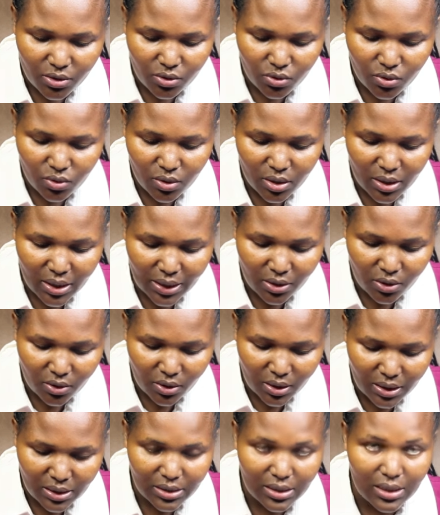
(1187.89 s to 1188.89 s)
during
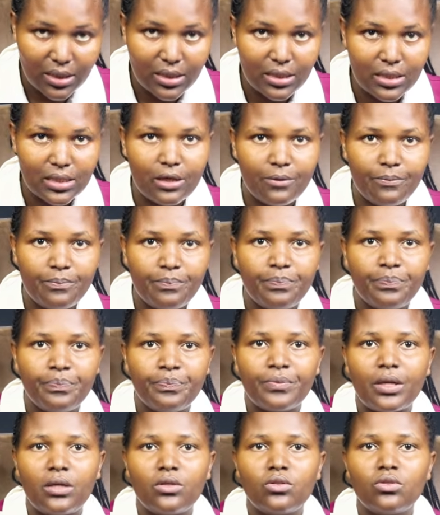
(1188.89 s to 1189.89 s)
adolescence.
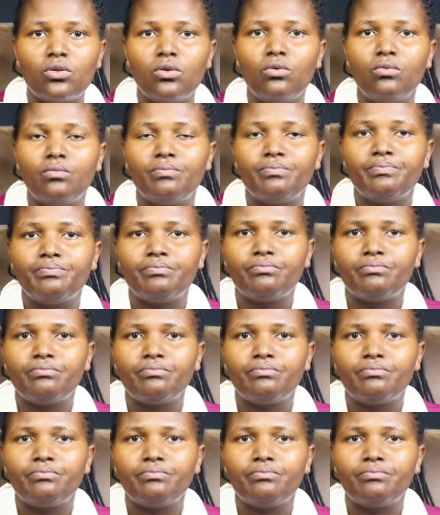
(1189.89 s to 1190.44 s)
So,